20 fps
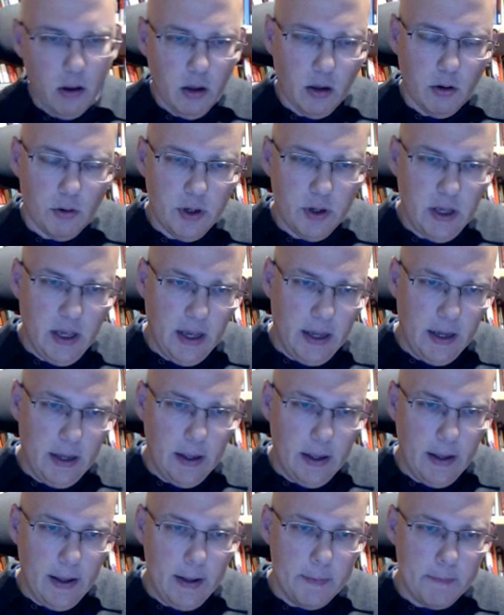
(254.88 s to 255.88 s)
Okay,
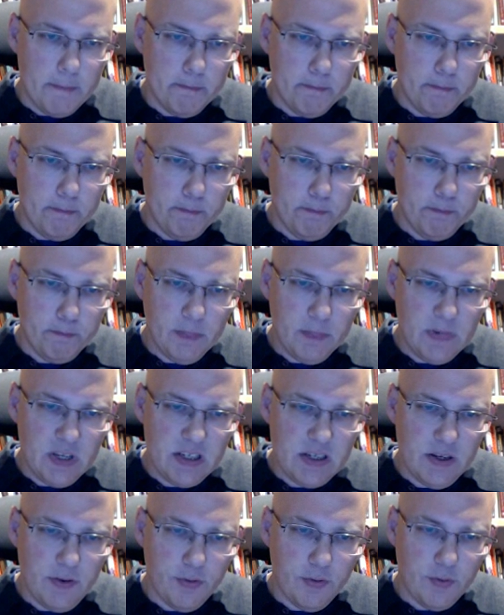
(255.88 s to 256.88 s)
is
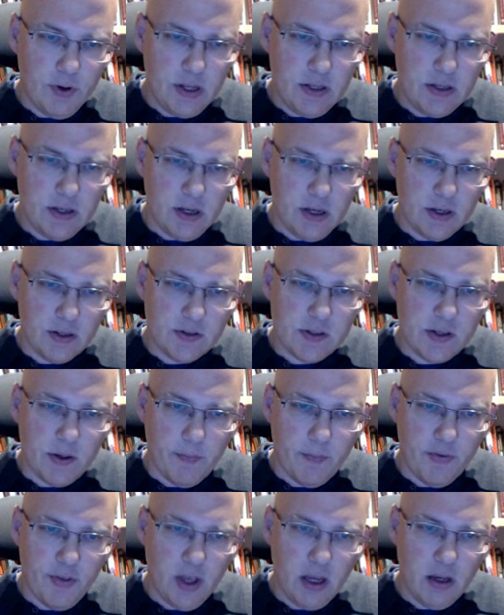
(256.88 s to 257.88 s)
he threatening
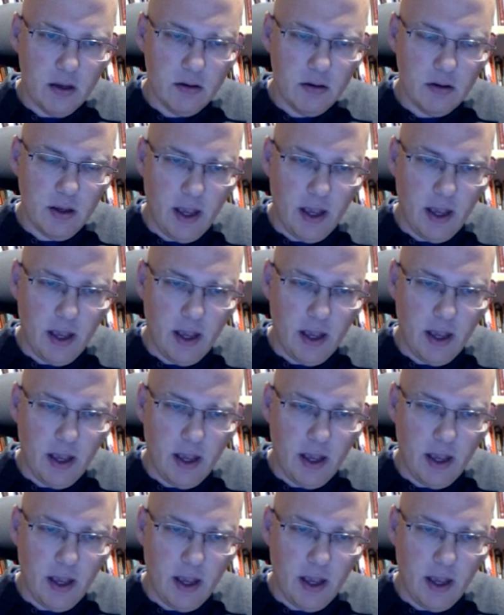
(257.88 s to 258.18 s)
something?